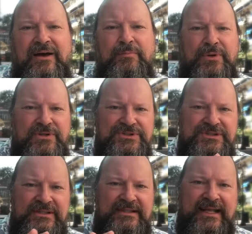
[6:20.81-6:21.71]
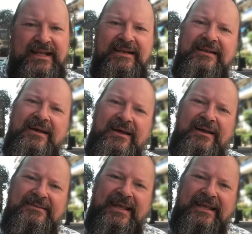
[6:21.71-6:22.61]
person then
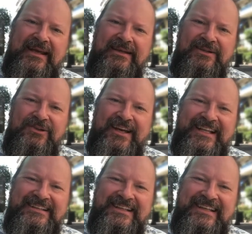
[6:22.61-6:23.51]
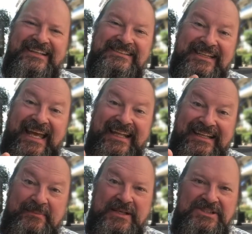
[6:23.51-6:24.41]
taking a look at the scanned
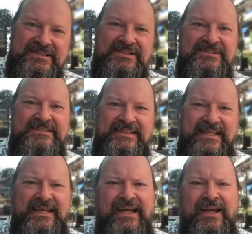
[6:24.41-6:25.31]
images to see